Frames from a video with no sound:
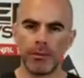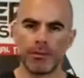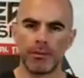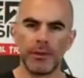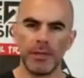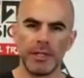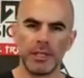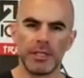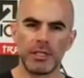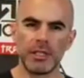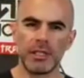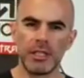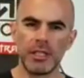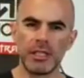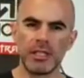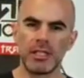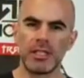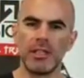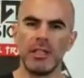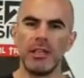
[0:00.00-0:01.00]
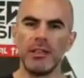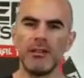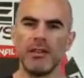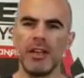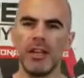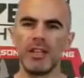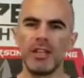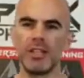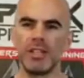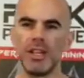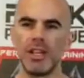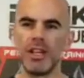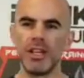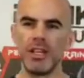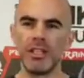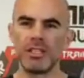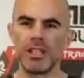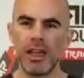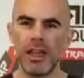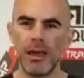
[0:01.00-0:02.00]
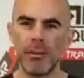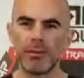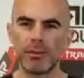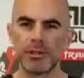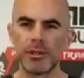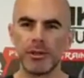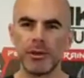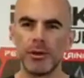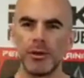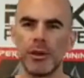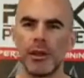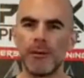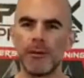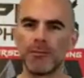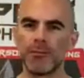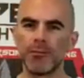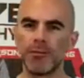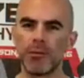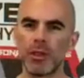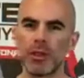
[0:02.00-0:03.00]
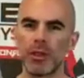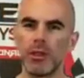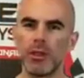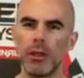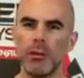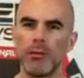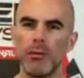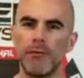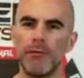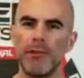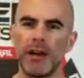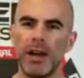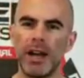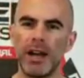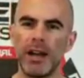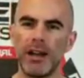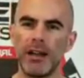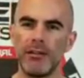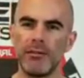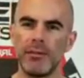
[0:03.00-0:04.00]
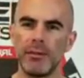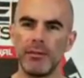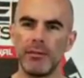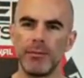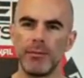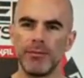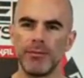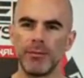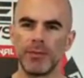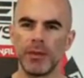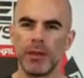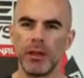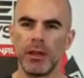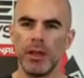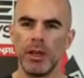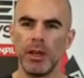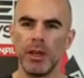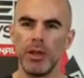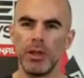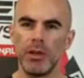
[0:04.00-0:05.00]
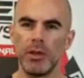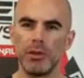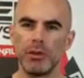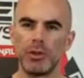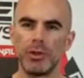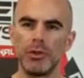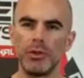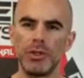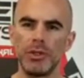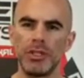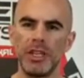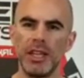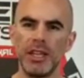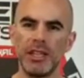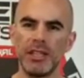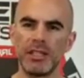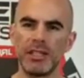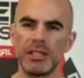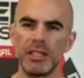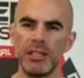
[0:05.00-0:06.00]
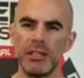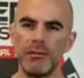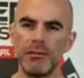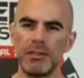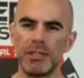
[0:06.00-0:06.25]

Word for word: Freaks, this is Steve Does, episode number five. You know, Tuesday is Steve